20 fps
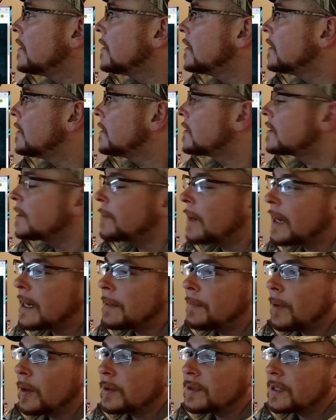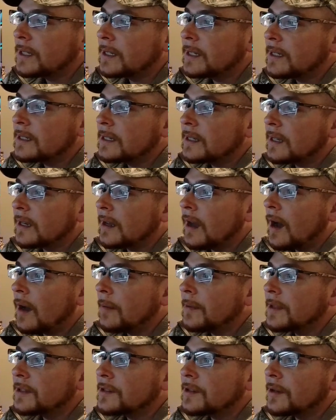somebody posted this in the
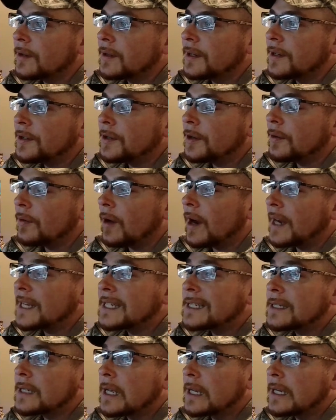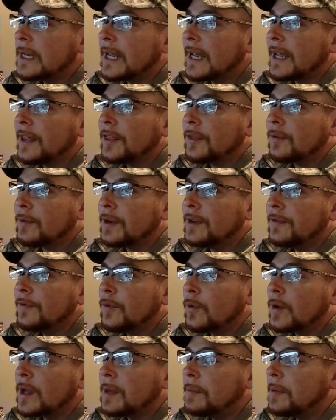comments earlier, and you're right. Sunday,
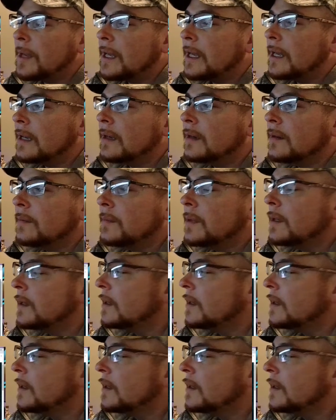3:40 p.m.,